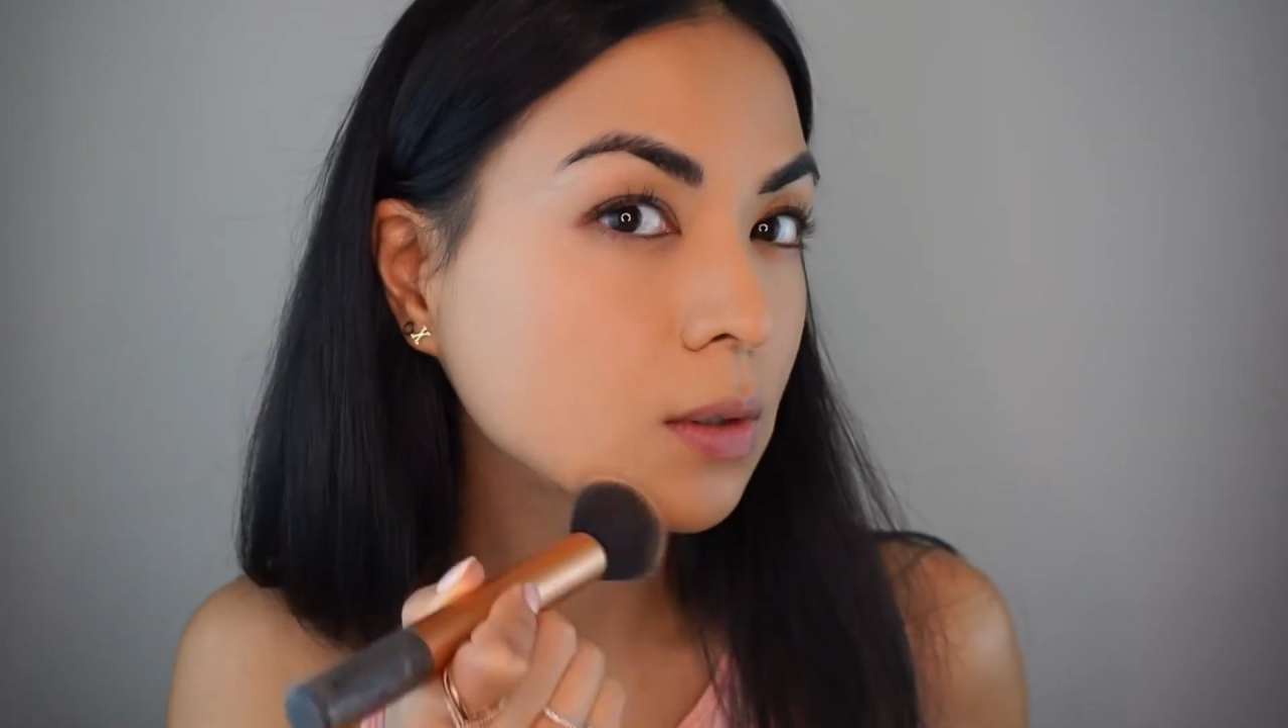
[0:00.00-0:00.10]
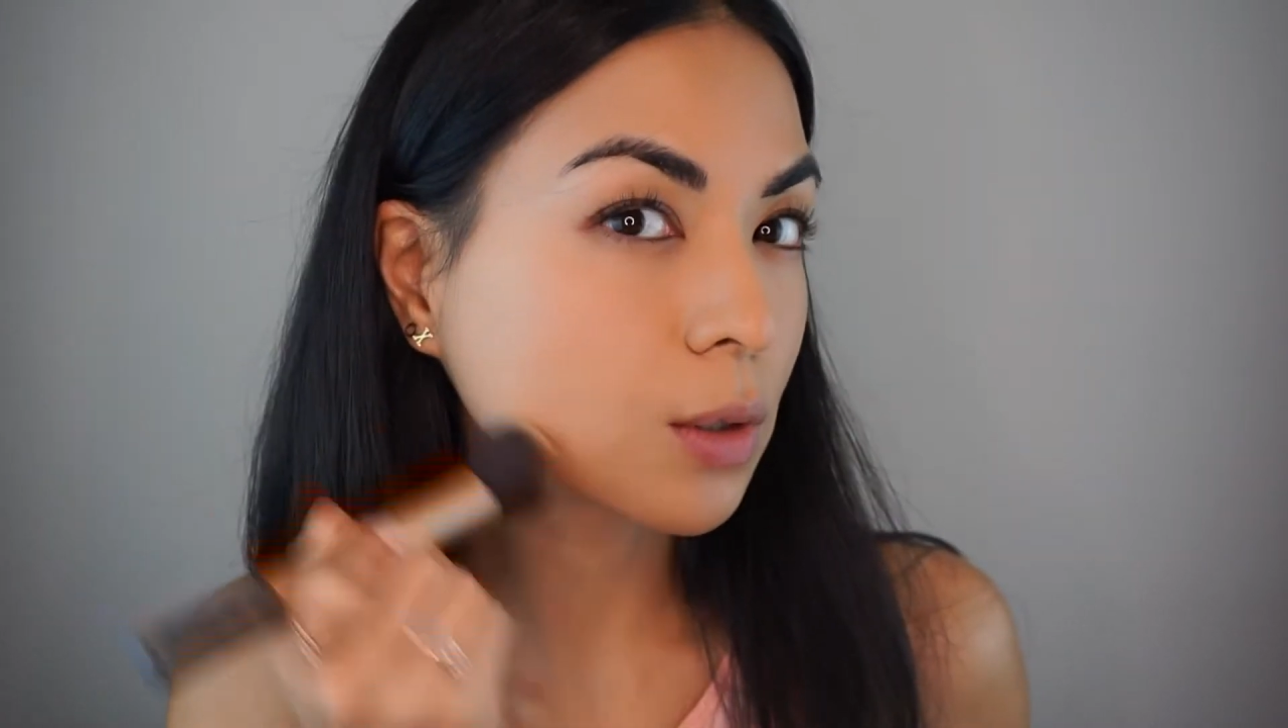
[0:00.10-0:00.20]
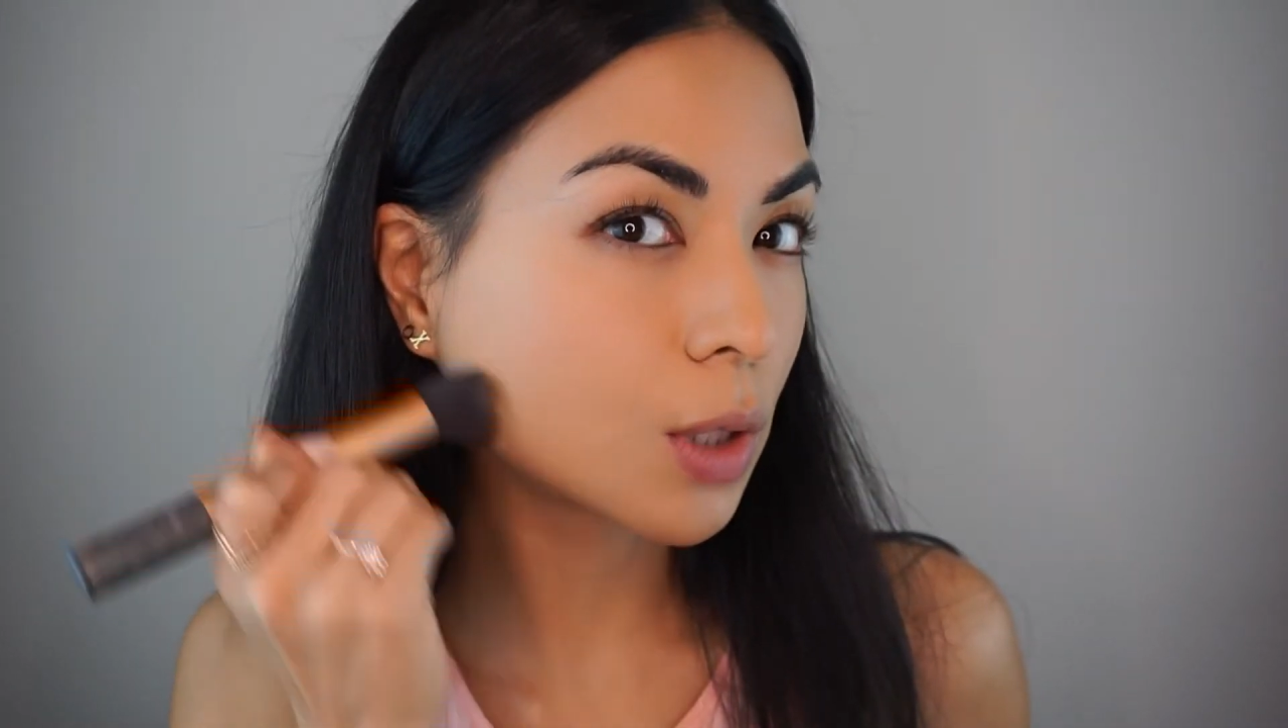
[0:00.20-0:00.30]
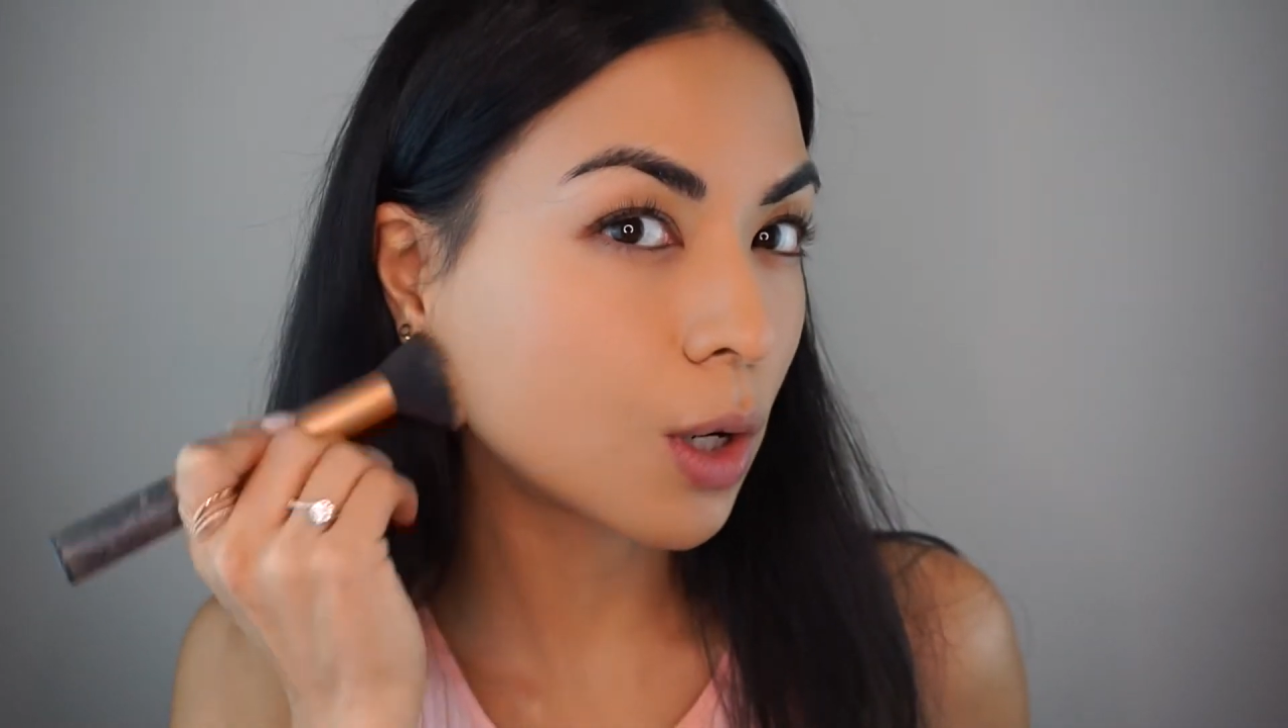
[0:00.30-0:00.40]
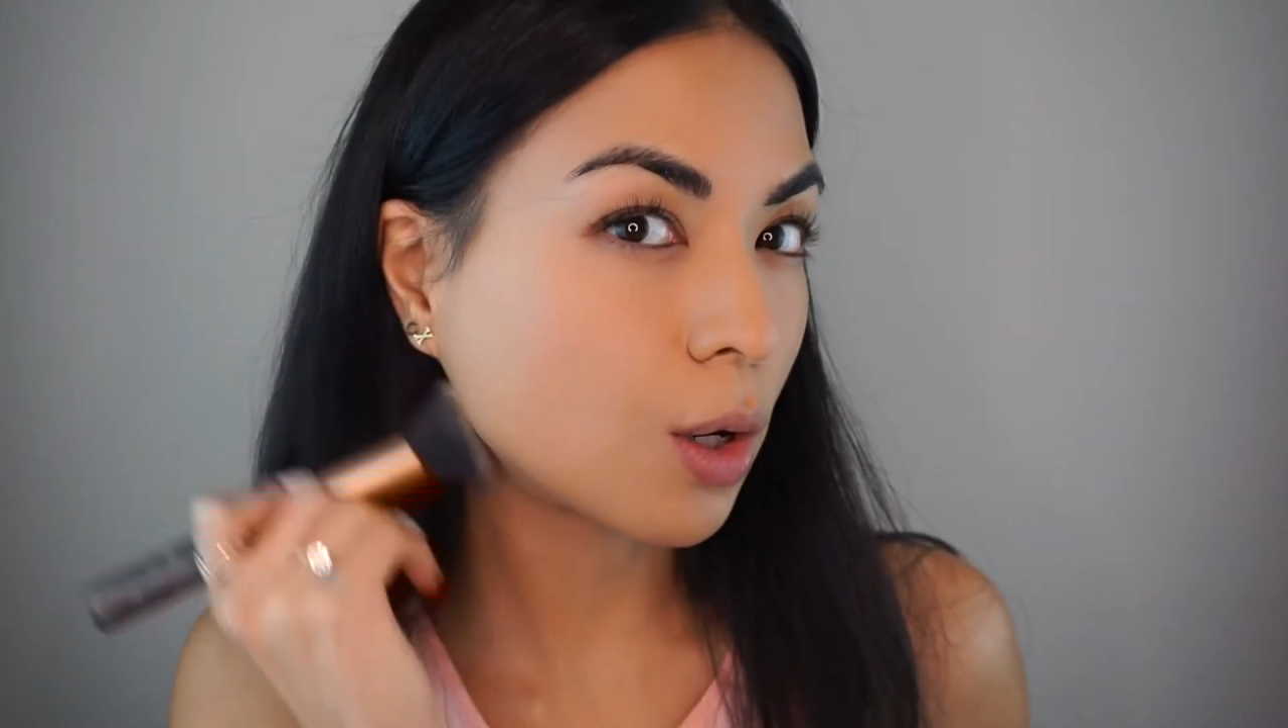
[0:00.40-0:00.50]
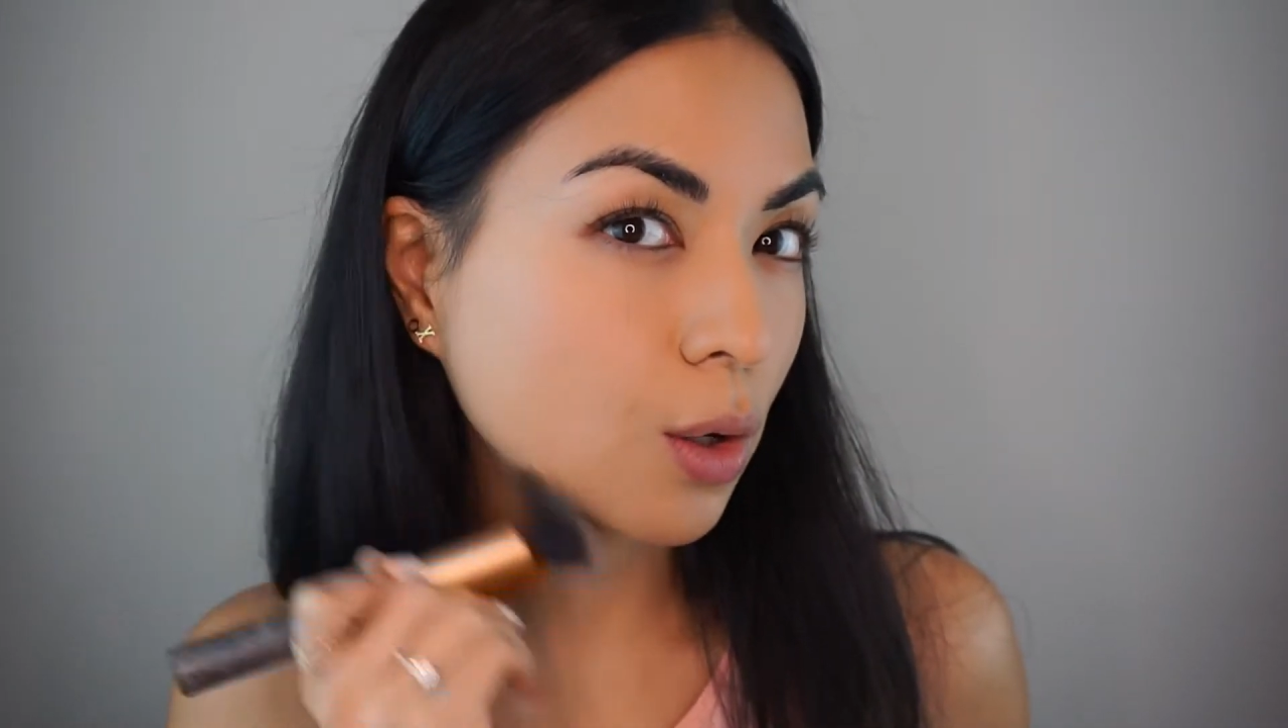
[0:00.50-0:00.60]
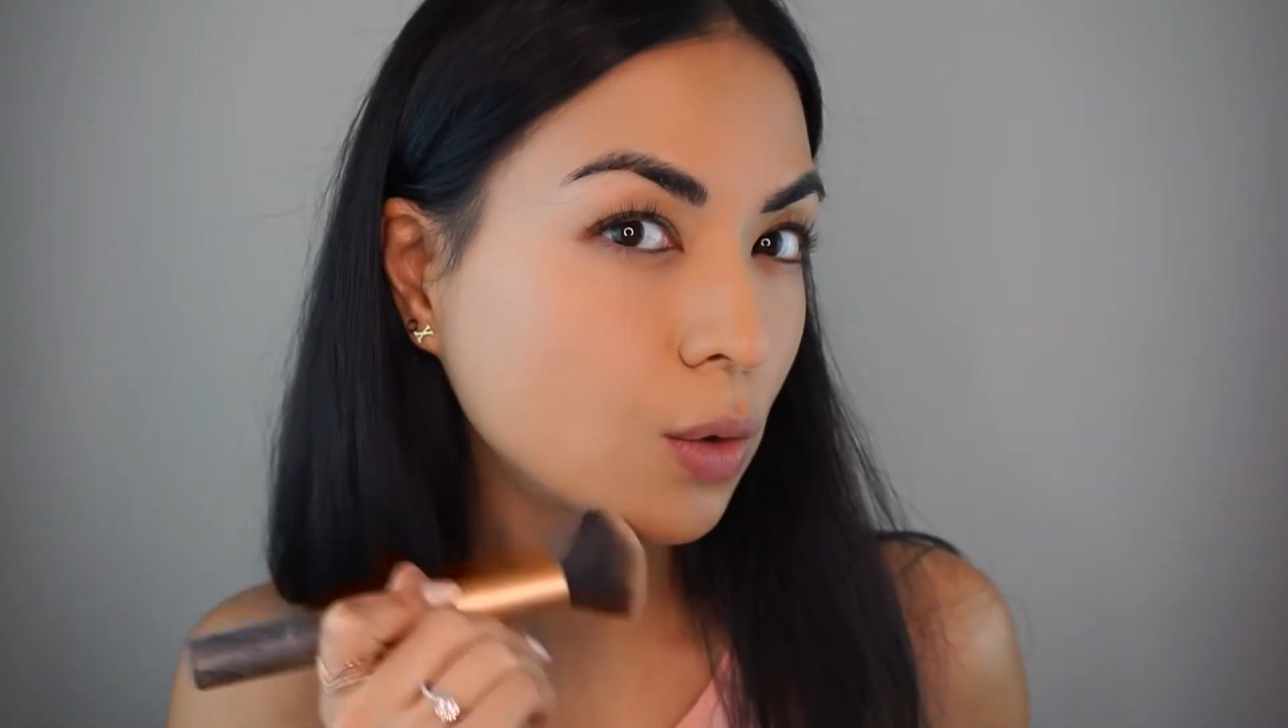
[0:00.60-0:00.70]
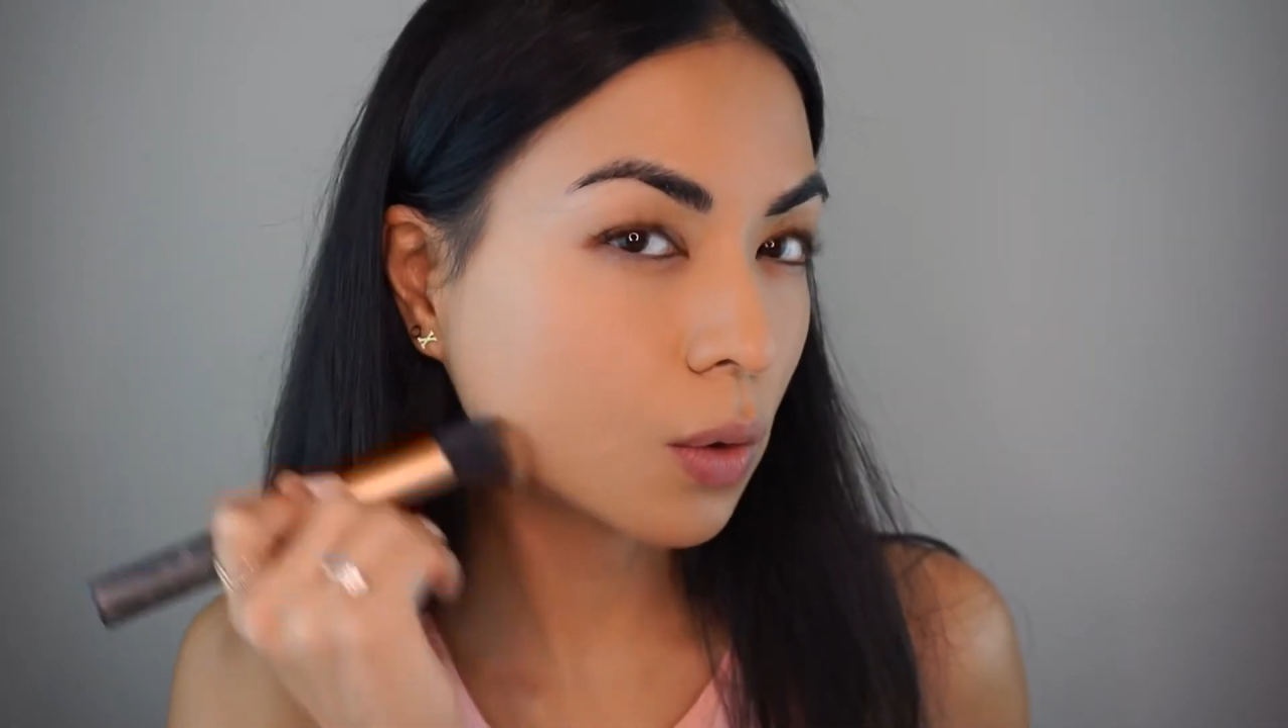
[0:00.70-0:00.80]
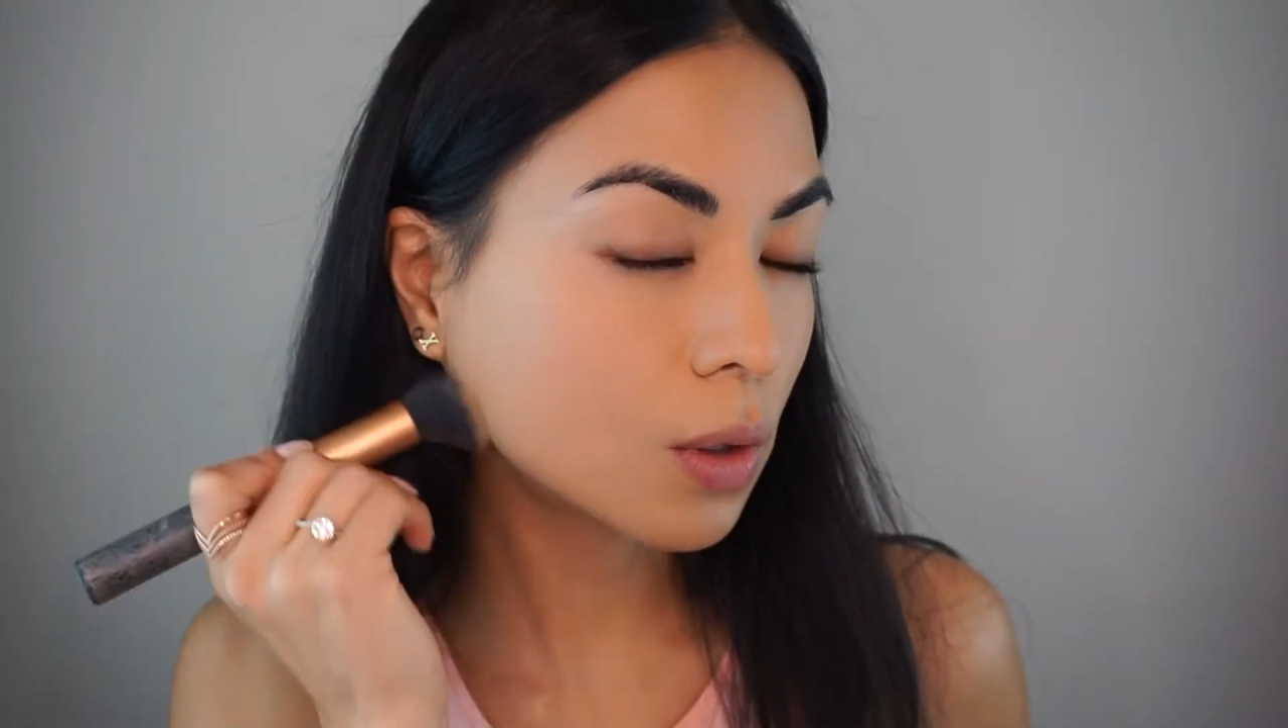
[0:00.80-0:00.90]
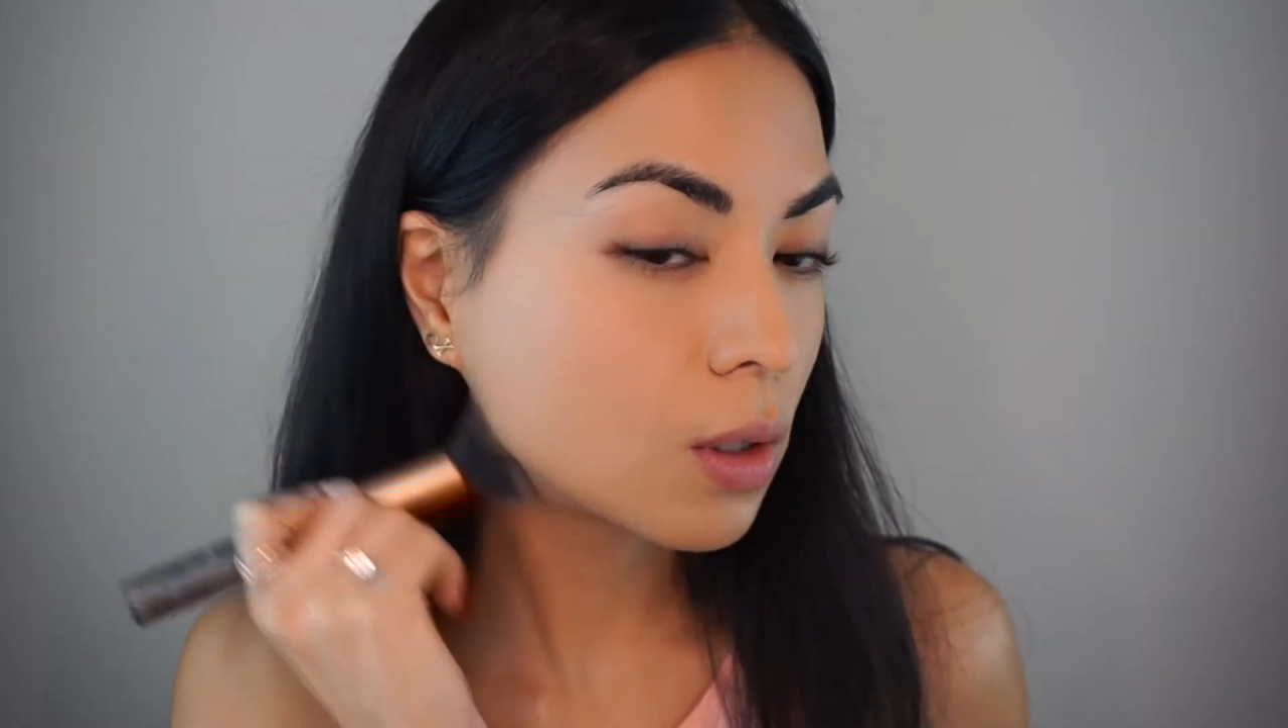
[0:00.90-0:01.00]

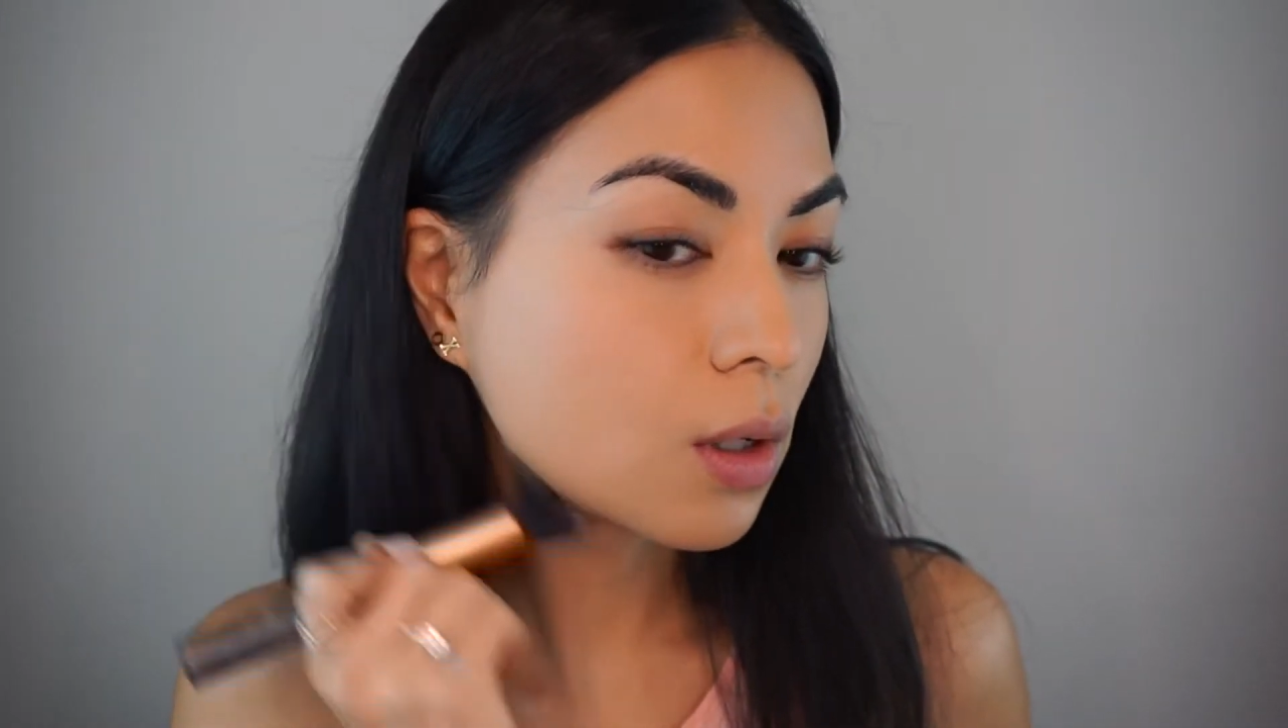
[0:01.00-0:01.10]
glow.